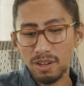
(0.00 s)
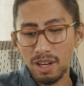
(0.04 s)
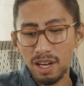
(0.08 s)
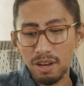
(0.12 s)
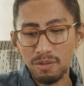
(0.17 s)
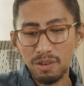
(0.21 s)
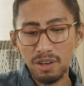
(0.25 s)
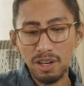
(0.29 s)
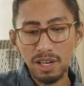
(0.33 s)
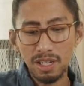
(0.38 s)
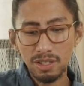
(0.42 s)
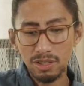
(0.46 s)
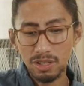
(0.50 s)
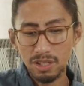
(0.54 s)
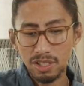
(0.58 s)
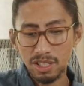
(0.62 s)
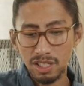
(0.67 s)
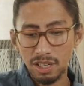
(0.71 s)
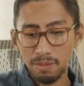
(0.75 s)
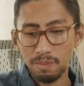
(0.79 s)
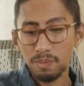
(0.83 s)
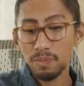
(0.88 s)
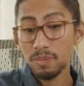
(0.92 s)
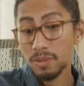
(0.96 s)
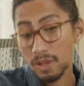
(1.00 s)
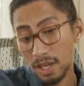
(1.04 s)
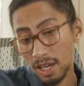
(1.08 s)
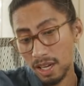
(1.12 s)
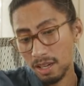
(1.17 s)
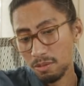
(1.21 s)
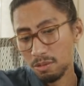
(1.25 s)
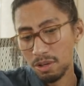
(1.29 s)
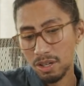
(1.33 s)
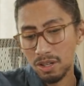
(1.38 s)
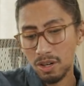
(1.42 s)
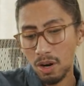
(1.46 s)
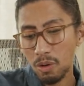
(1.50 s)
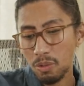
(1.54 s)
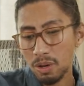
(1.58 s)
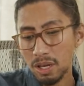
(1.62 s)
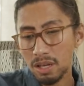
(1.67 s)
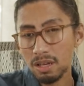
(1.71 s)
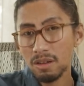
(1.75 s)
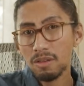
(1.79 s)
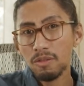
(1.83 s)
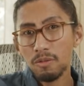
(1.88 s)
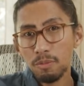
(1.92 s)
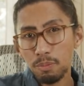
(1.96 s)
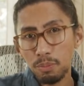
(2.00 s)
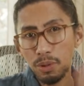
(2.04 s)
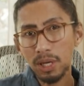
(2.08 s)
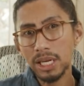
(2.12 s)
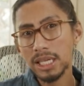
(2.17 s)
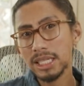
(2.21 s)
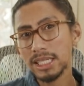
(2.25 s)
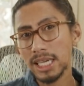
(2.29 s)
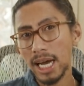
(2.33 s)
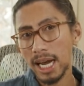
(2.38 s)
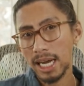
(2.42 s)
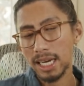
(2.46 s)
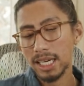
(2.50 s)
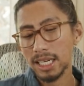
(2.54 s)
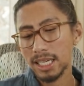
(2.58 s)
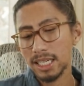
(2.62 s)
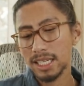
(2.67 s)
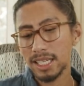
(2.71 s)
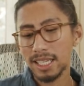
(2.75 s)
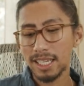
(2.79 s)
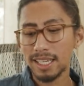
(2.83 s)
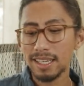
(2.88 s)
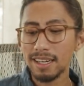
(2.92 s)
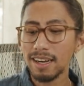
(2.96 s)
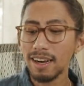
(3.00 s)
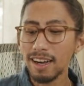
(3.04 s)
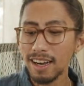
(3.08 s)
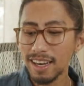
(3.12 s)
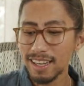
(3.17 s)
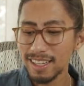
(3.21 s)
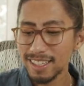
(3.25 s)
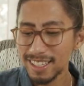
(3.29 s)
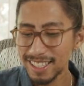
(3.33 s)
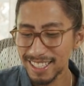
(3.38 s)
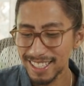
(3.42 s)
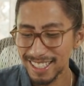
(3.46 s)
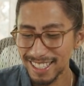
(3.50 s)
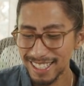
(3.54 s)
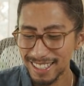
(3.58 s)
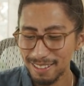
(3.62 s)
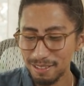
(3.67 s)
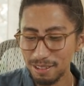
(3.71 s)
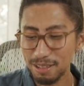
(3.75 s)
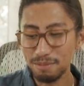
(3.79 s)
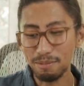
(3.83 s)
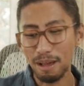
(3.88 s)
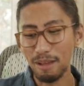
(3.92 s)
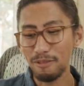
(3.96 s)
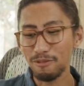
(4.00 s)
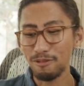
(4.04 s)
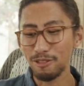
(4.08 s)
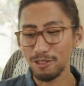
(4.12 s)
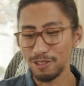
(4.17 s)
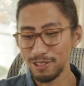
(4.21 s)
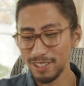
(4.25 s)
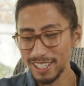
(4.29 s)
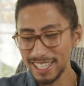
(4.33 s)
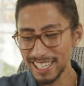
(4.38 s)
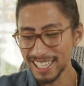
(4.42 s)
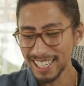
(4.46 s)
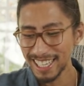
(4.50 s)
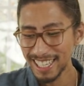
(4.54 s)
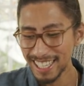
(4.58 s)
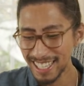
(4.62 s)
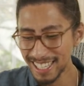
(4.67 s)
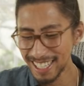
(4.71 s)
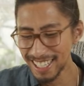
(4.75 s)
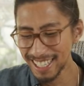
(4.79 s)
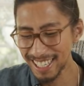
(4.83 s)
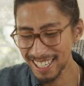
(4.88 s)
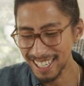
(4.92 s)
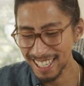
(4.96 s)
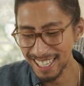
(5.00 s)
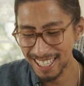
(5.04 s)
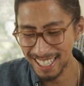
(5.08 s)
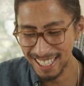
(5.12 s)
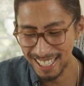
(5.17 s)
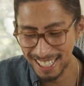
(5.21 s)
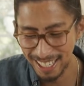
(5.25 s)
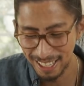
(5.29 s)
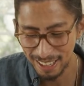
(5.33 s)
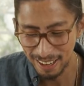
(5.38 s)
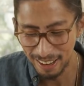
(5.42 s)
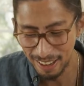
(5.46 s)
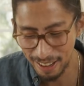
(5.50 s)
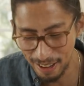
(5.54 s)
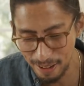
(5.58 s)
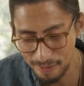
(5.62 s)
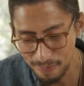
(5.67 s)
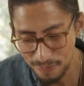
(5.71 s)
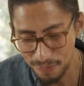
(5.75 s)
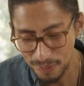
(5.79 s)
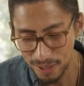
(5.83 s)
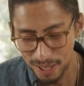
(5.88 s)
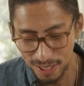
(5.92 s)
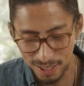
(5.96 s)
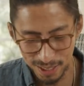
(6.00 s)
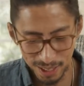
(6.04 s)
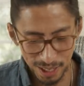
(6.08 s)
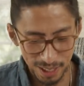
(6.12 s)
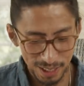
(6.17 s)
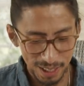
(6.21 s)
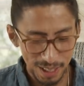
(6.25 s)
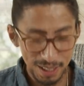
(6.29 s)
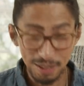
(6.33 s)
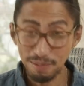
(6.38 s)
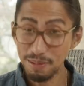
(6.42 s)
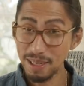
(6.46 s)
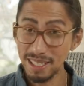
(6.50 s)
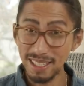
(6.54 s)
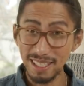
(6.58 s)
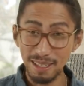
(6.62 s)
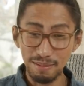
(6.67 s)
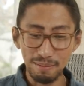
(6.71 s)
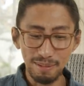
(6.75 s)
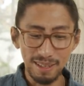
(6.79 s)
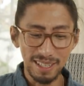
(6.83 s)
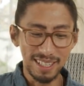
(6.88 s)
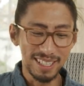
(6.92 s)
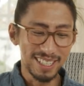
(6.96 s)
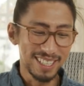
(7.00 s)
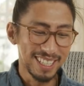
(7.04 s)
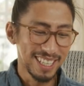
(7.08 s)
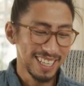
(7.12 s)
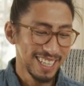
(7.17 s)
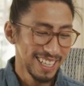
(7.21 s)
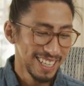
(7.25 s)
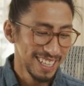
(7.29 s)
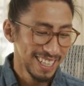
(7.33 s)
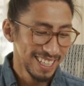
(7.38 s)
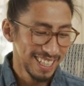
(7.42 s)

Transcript: You know, I have a relationship. And we're going pretty tight. Okay. With my food. Okay. So that's my sibling.